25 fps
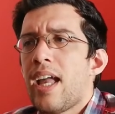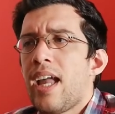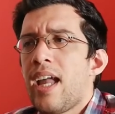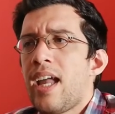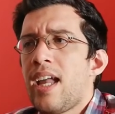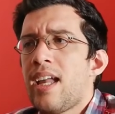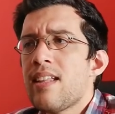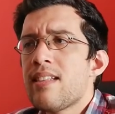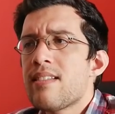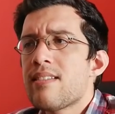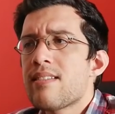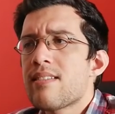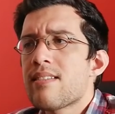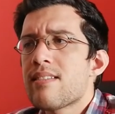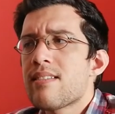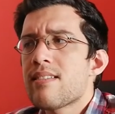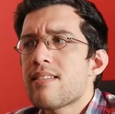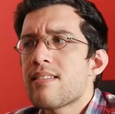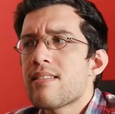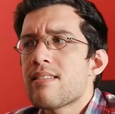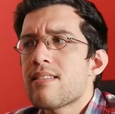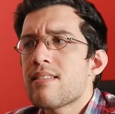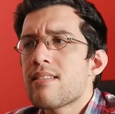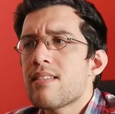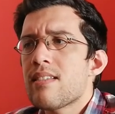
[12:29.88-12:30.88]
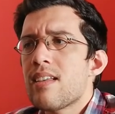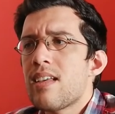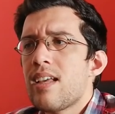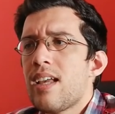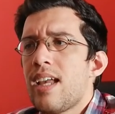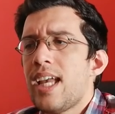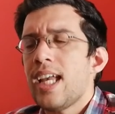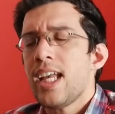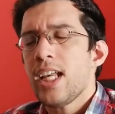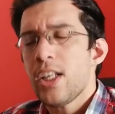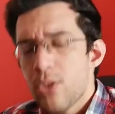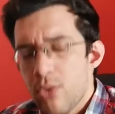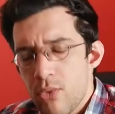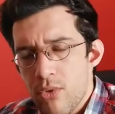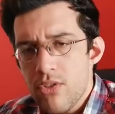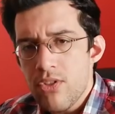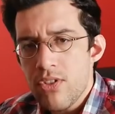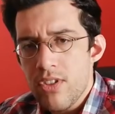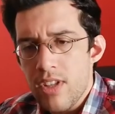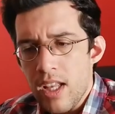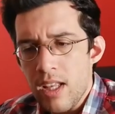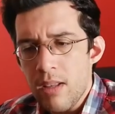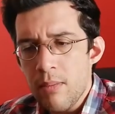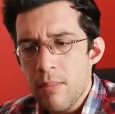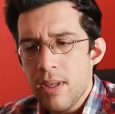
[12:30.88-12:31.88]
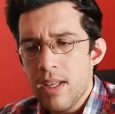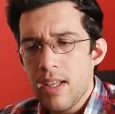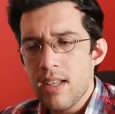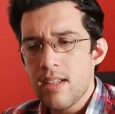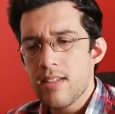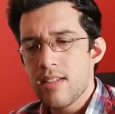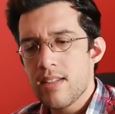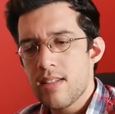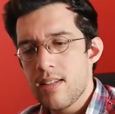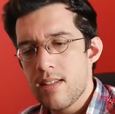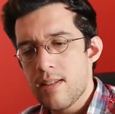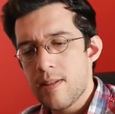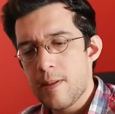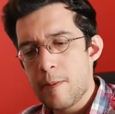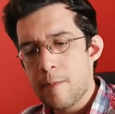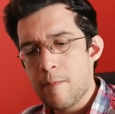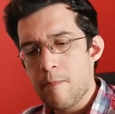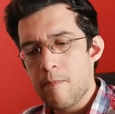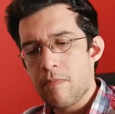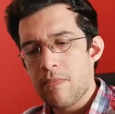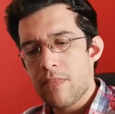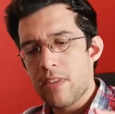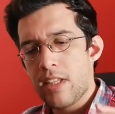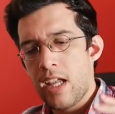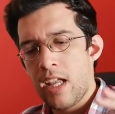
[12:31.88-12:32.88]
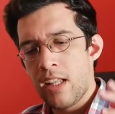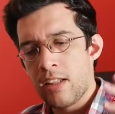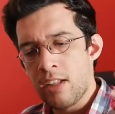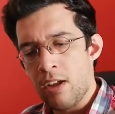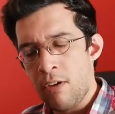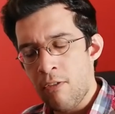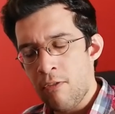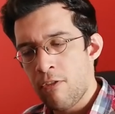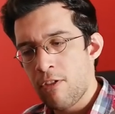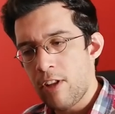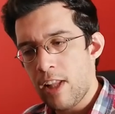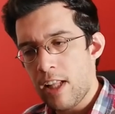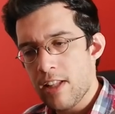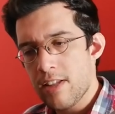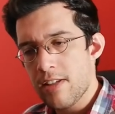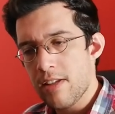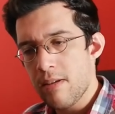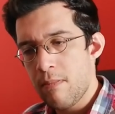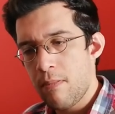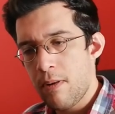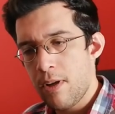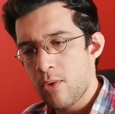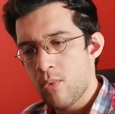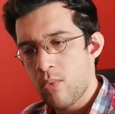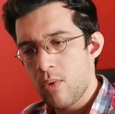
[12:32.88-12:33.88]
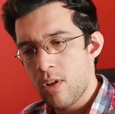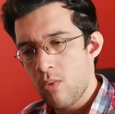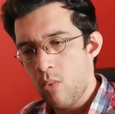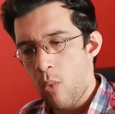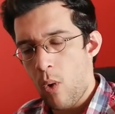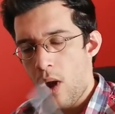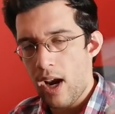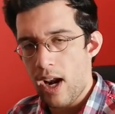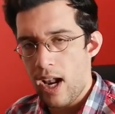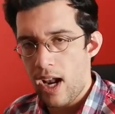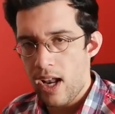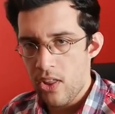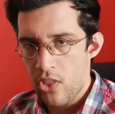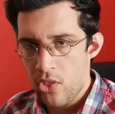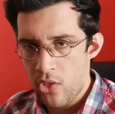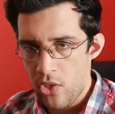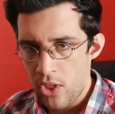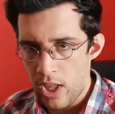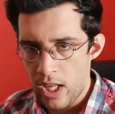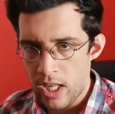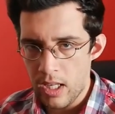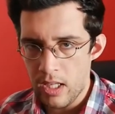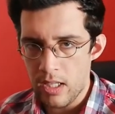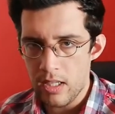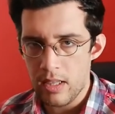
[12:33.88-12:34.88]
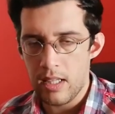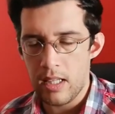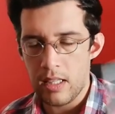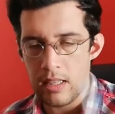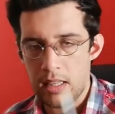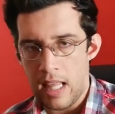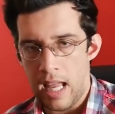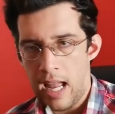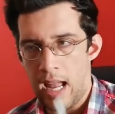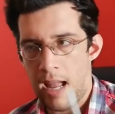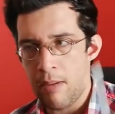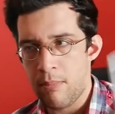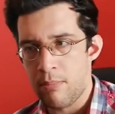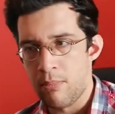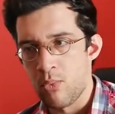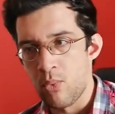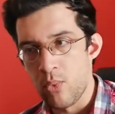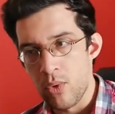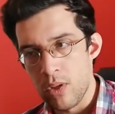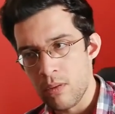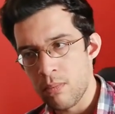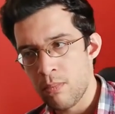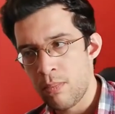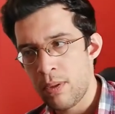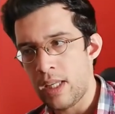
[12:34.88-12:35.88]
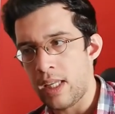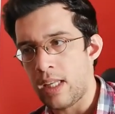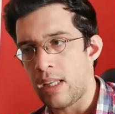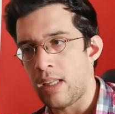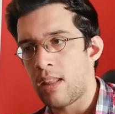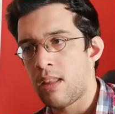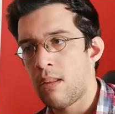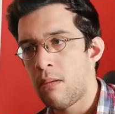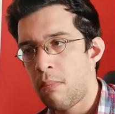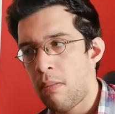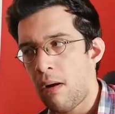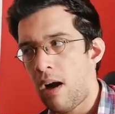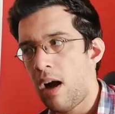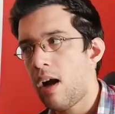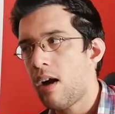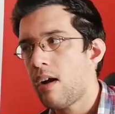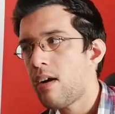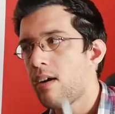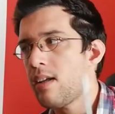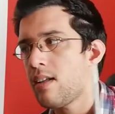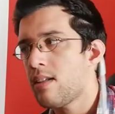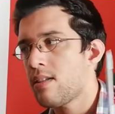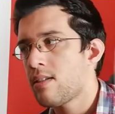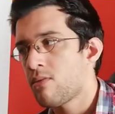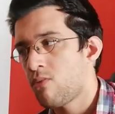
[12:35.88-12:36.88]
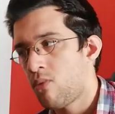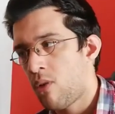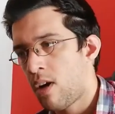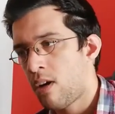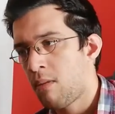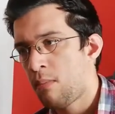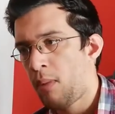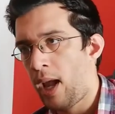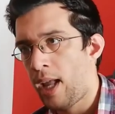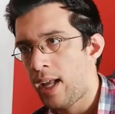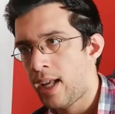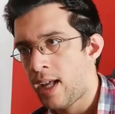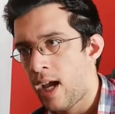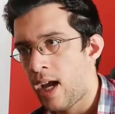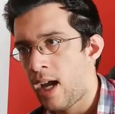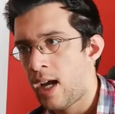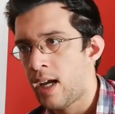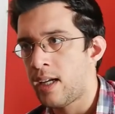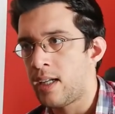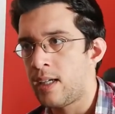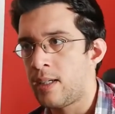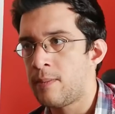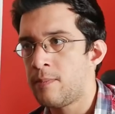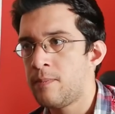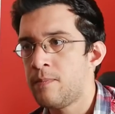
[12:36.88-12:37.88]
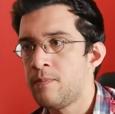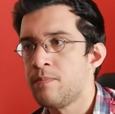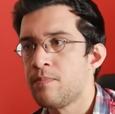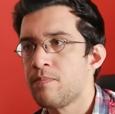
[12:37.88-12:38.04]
it's interesting because it conflicts a bit with what I think the lab will be. The bar is run by Cana,